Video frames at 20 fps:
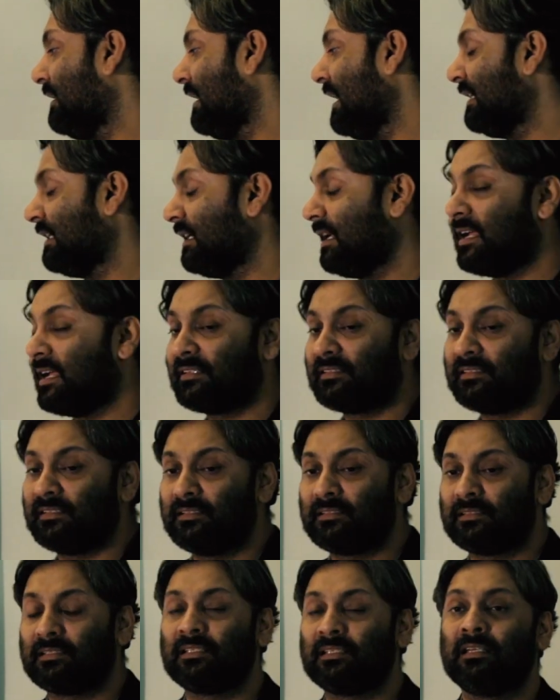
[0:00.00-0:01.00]
net
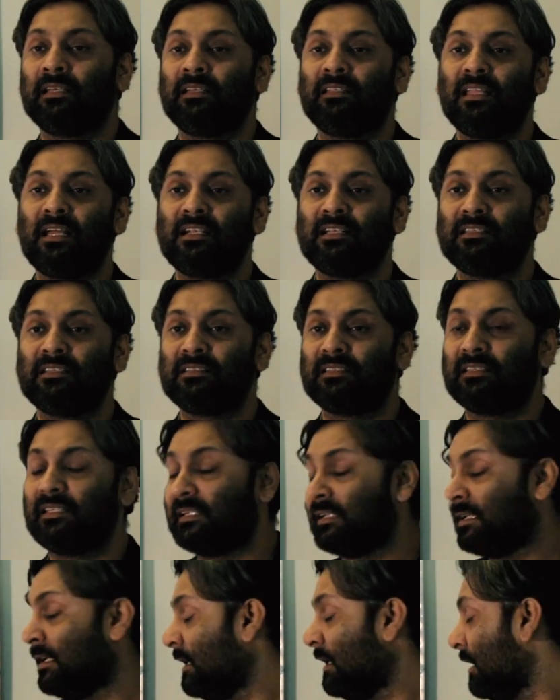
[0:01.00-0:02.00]
assets, that is
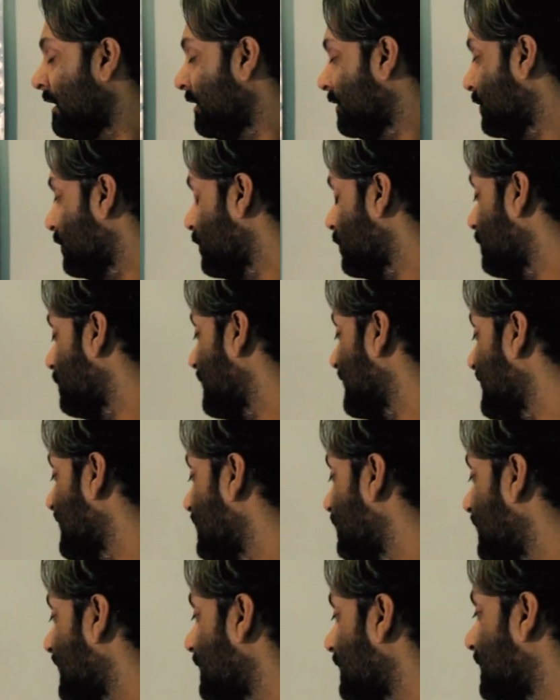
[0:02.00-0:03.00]
the
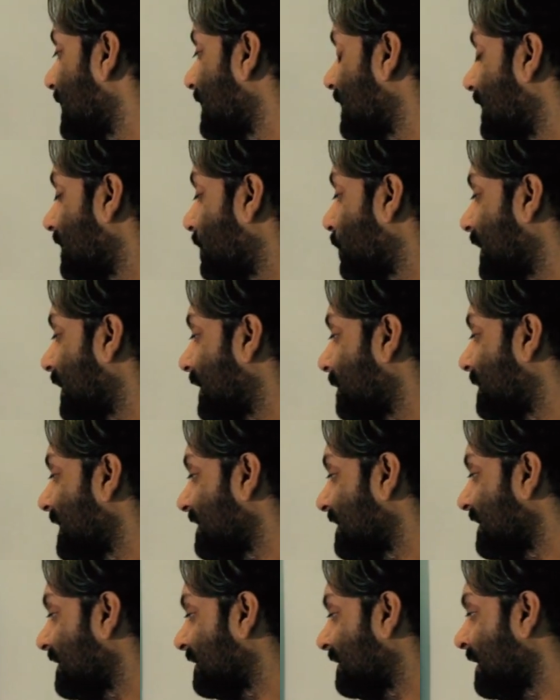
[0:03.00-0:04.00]
money available with the
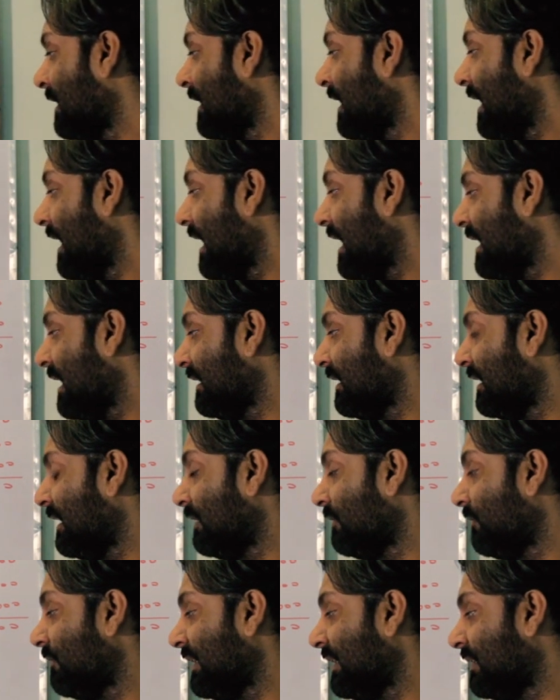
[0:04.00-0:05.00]
business, and
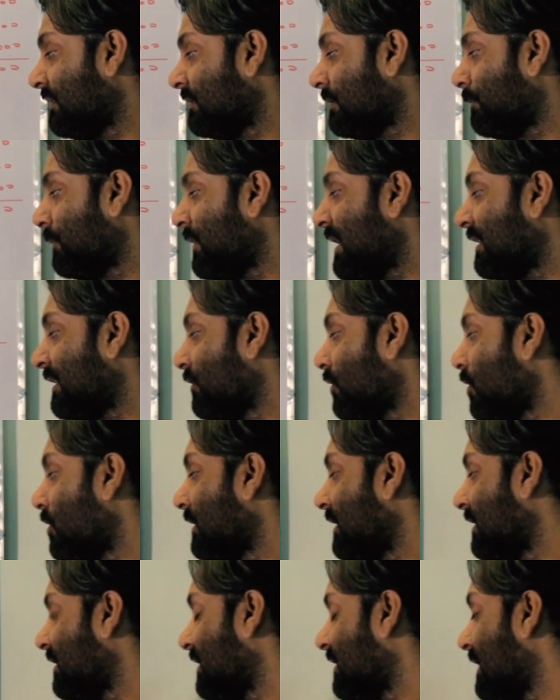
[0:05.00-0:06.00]
then we subtract
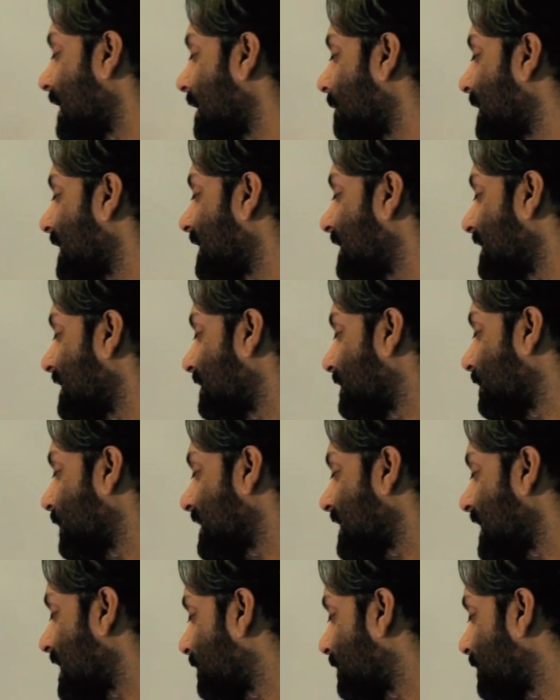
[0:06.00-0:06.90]
non-current liabilities which